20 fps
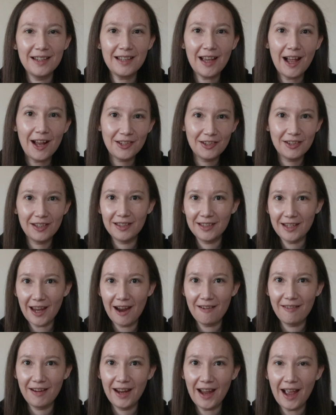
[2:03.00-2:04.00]
It's actually
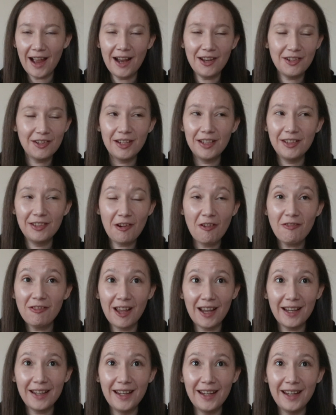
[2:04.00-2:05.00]
scary. I actually don't
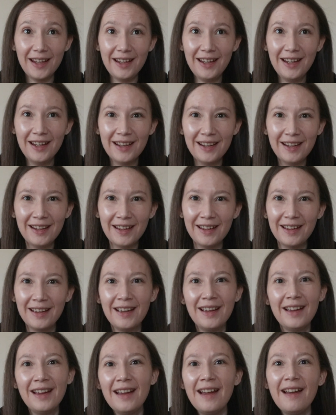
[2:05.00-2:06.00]
like it. I
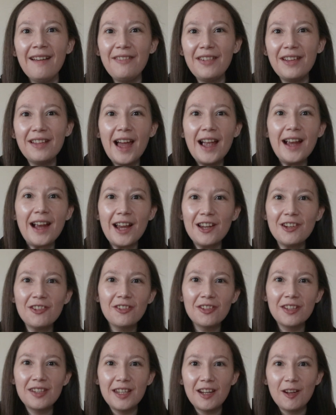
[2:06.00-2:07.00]
feel like I
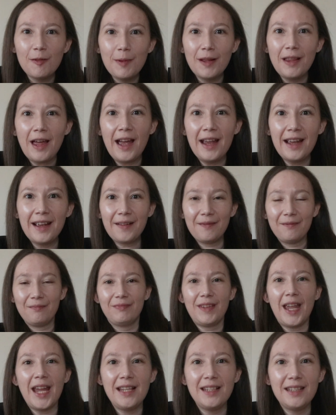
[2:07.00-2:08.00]
should still be like
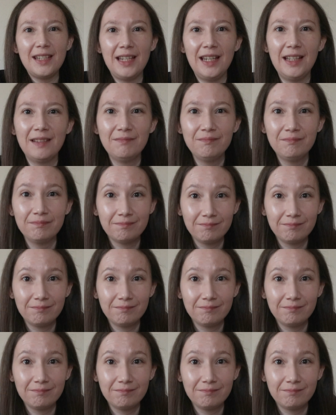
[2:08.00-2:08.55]
18.